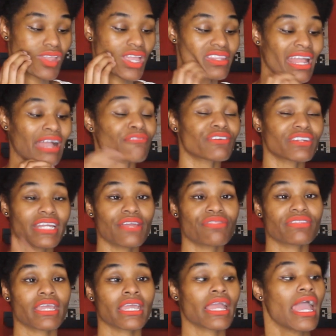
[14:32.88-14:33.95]
Not for
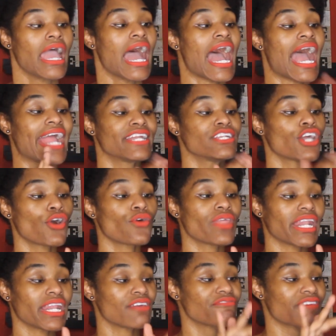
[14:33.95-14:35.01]
nothing, I know
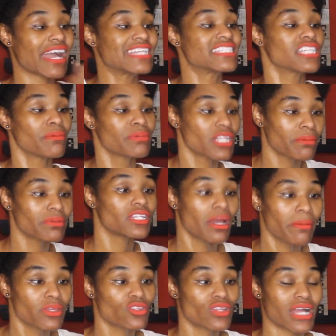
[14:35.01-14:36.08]
that if I W W
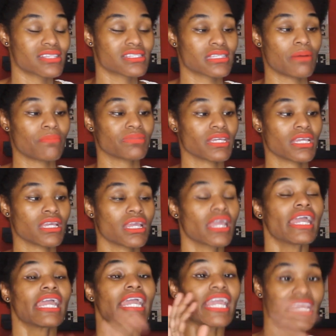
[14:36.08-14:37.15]
W got something,
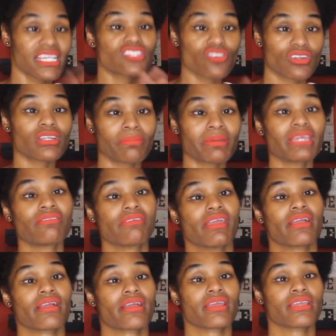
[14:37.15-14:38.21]
it's going to be
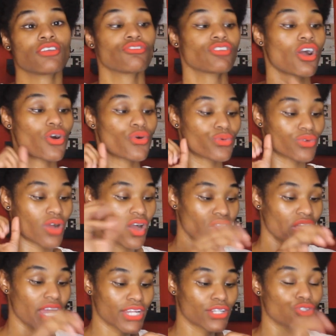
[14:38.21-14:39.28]
there. You know, all
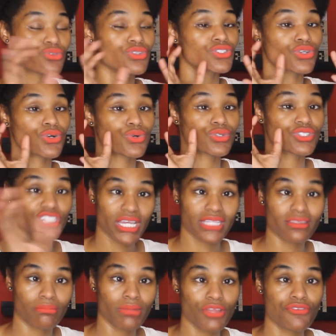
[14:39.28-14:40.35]
I got to do is go check
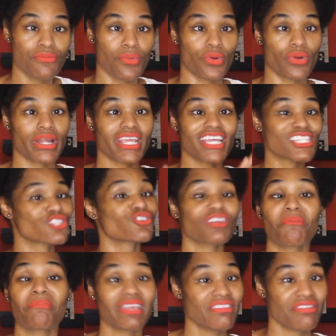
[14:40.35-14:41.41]
the motherboard. It's going
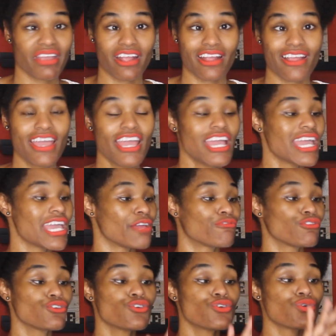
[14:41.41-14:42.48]
to be there. If
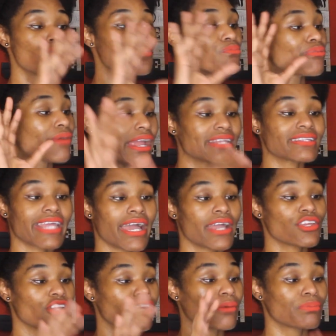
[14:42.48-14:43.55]
you break
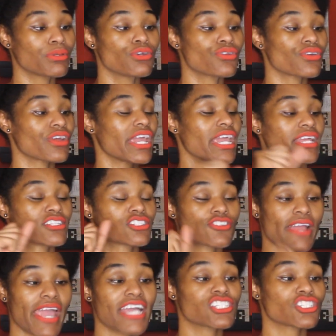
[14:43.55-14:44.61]
down your computer and
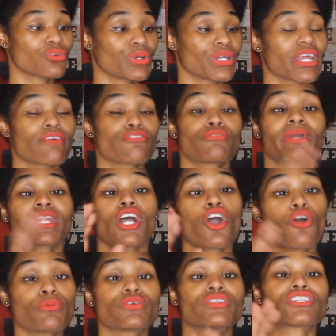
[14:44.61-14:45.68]
trash it or whatever, you better
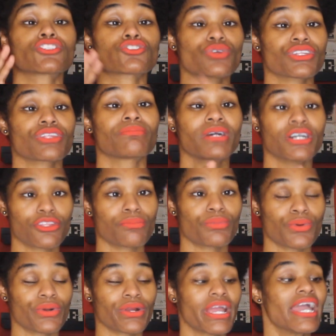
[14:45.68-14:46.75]
hope you destroy the
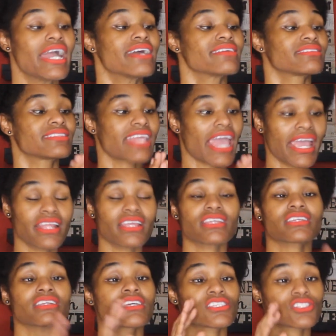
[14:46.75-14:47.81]
motherboard.
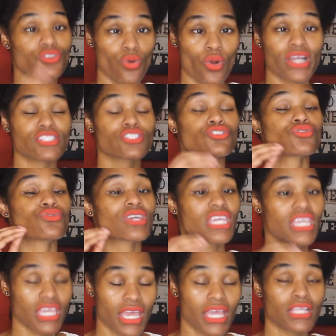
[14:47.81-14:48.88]
That is going to
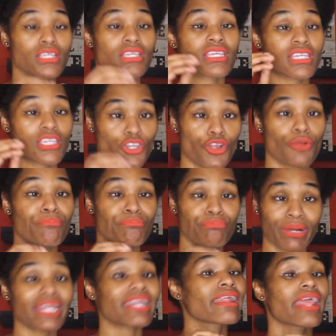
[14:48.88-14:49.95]
kick your
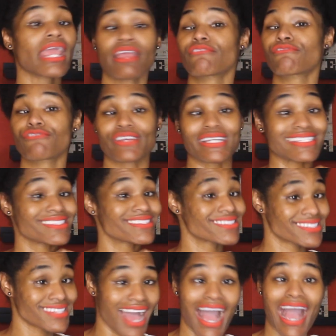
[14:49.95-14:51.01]
butt every
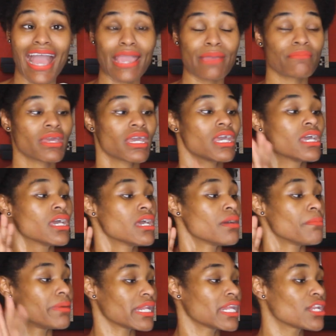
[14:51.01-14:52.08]
time.
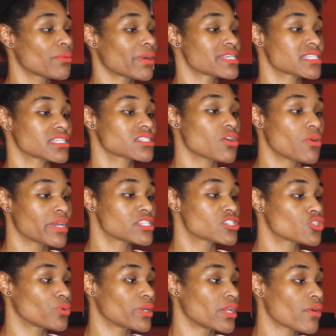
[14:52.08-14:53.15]
But anyways, let's go
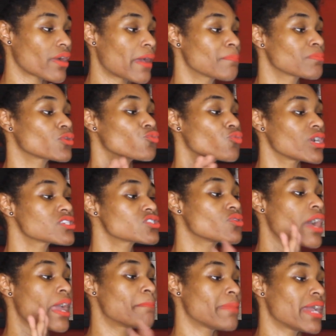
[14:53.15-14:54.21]
into it, okay?
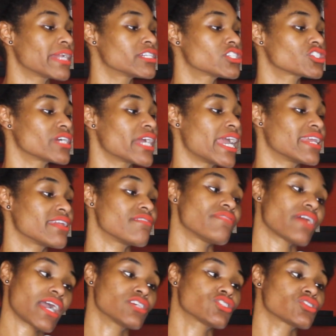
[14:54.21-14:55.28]
Russell, a manager and
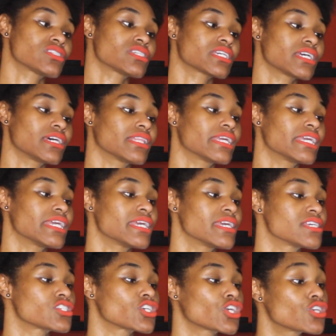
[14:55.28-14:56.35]
advisor to Kelly,
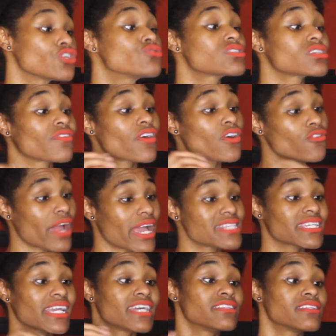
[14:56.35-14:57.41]
is accused of
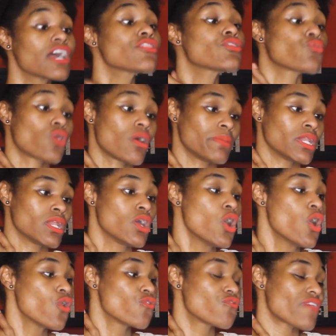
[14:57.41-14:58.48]
harassing another woman
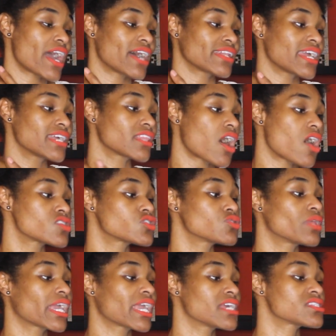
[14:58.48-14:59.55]
who filed a
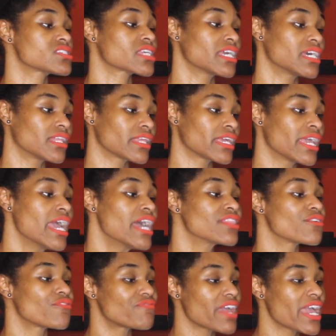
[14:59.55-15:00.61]
lawsuit against Kelly.
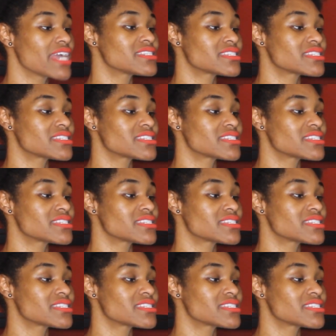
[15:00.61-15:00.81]
The Fed